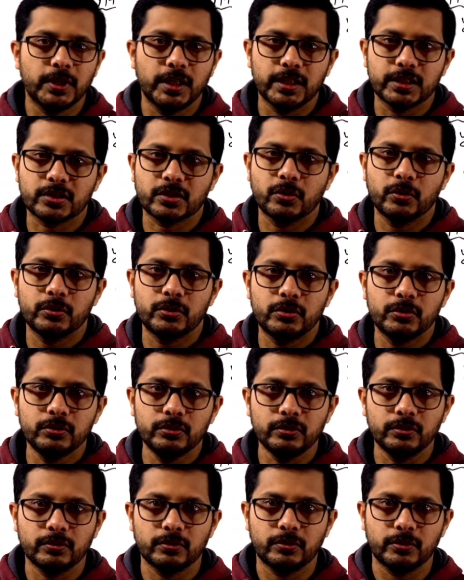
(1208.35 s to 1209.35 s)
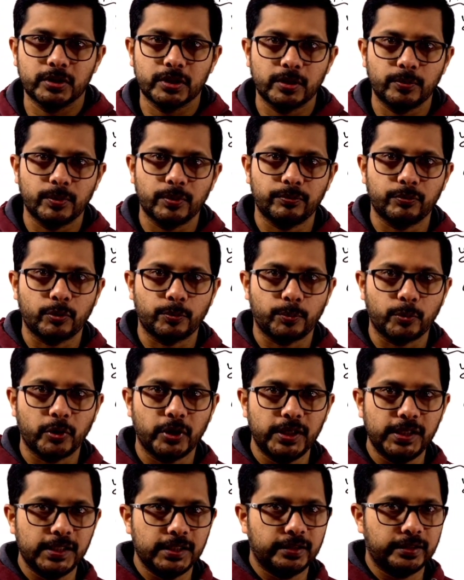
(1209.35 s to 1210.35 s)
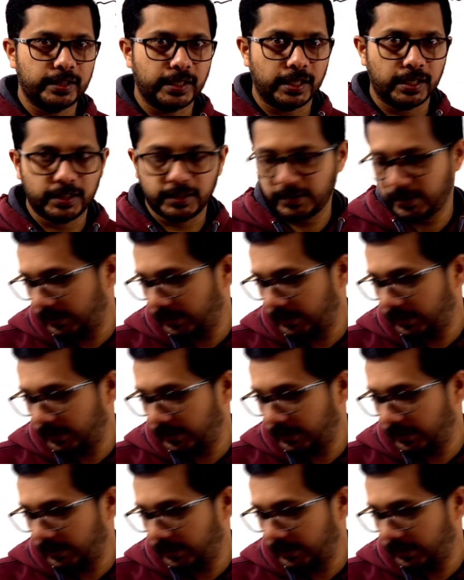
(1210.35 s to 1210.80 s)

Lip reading: Let's go to question number 4.3.